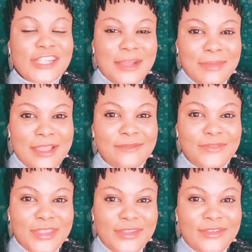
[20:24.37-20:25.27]
Share my
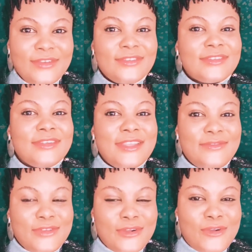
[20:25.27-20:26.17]
videos,
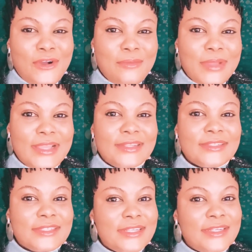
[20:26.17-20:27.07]
leave your
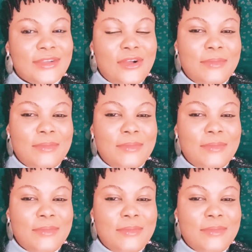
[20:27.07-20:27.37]
comments in the